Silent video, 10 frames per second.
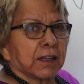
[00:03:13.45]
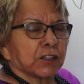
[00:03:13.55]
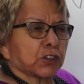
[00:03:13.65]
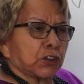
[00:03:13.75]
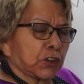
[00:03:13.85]

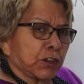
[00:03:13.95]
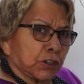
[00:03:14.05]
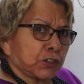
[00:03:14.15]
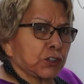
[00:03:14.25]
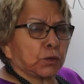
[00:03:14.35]
So you're going
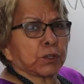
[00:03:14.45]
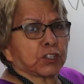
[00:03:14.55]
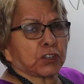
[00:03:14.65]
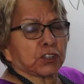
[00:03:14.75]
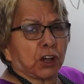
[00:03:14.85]
to do
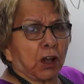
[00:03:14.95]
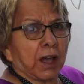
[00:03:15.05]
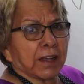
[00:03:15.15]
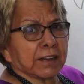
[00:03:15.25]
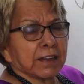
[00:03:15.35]
what you're
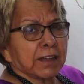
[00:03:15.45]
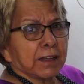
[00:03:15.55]
taught,